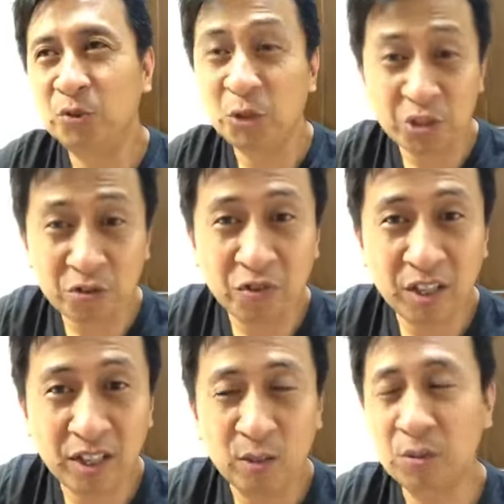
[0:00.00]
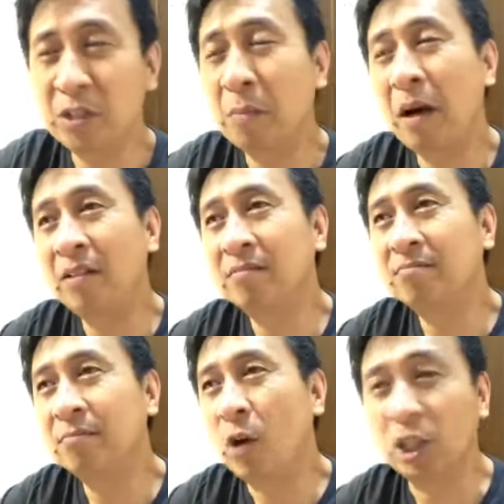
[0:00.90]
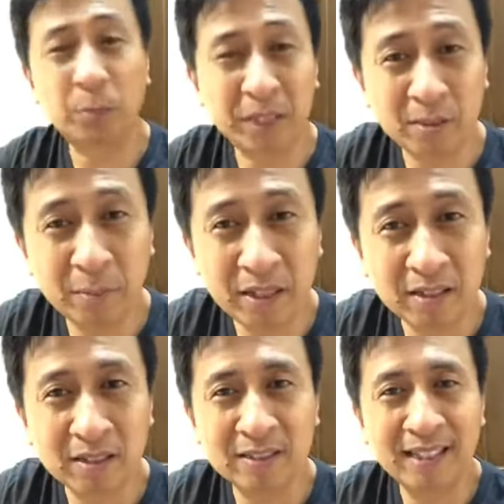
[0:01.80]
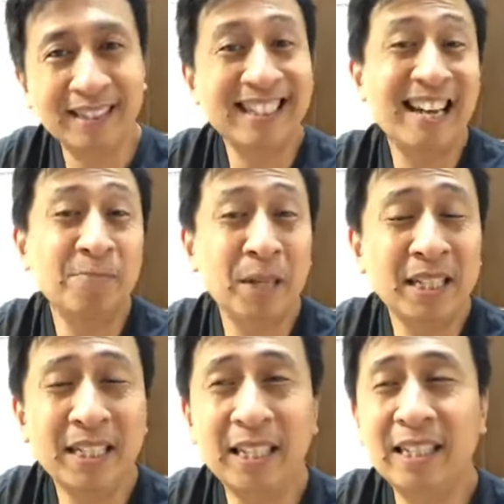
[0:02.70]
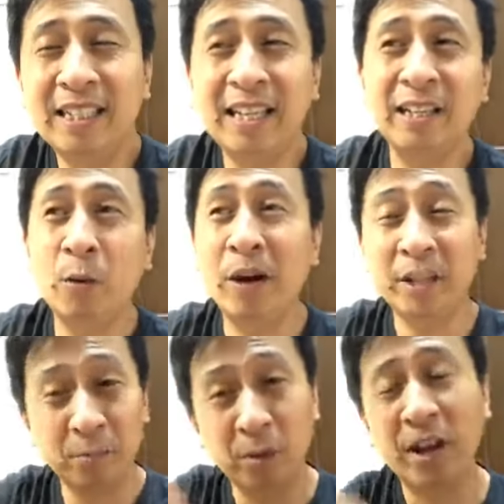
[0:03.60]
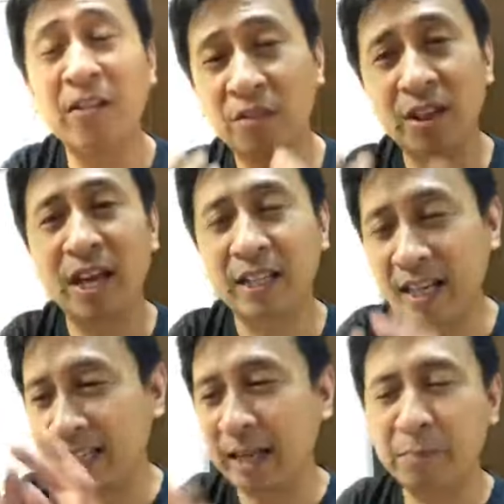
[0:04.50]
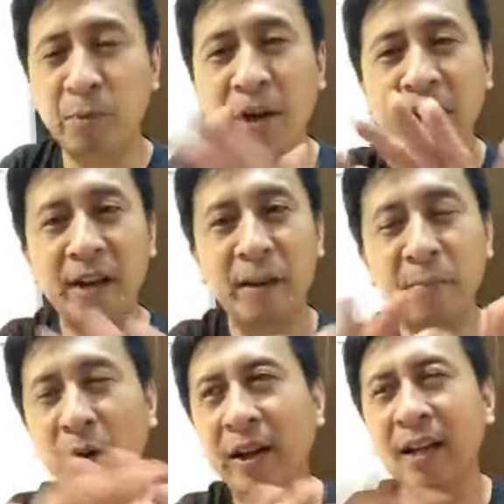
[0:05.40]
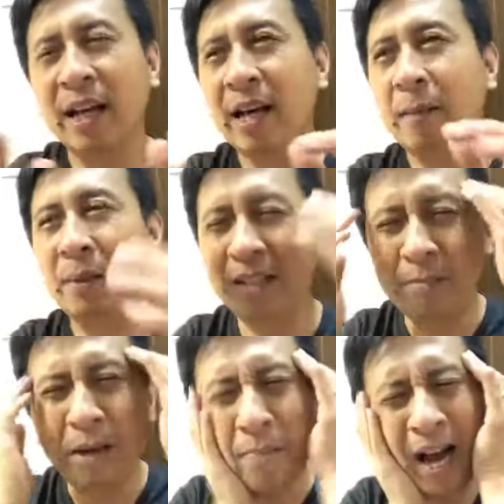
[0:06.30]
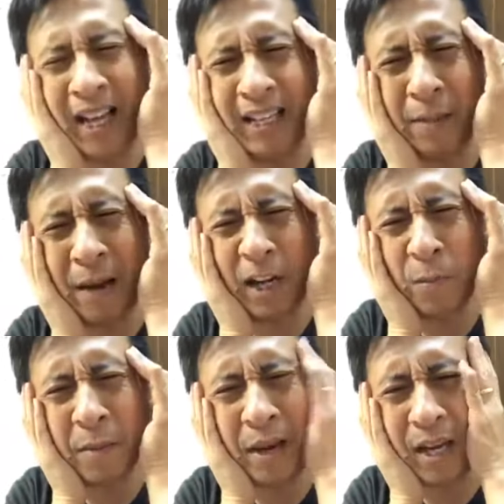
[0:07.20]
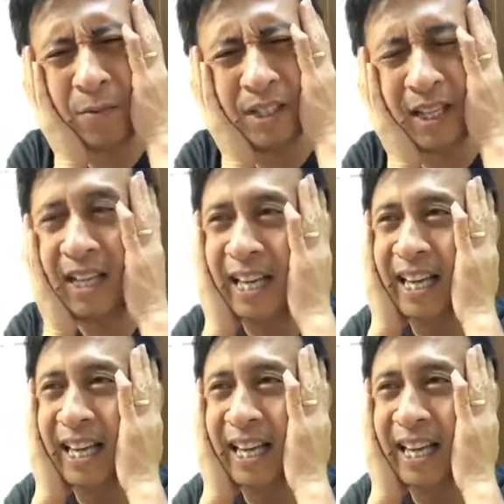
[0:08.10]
tuition fee. It was about hospital bills. They didn't have money and they wanted prayer for that. And I kept praying. But in my mind, at the back of my mind, I was saying,